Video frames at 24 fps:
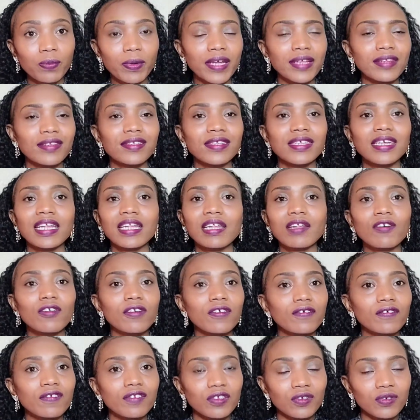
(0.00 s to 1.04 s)
I see a lot
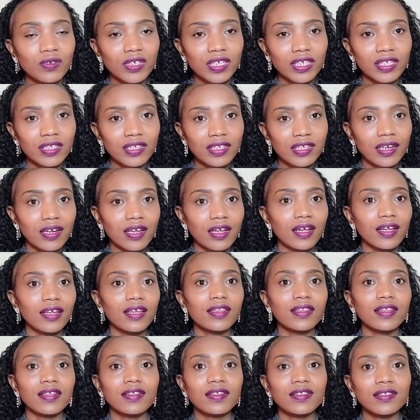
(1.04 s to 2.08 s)
of students that are in
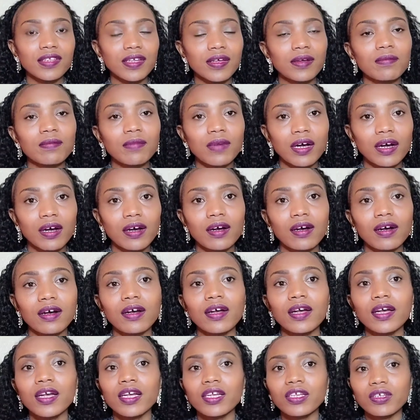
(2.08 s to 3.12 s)
the same
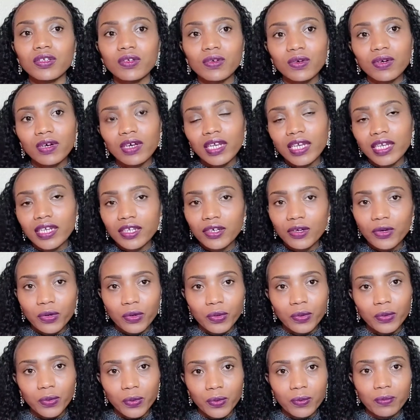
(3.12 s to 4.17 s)
clinical
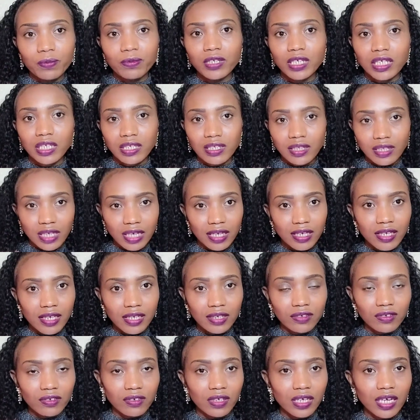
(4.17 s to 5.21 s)
group, just
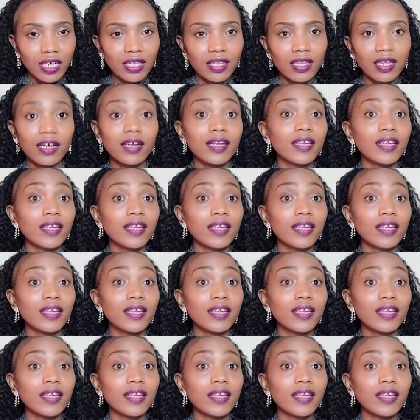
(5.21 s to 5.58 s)
studying together.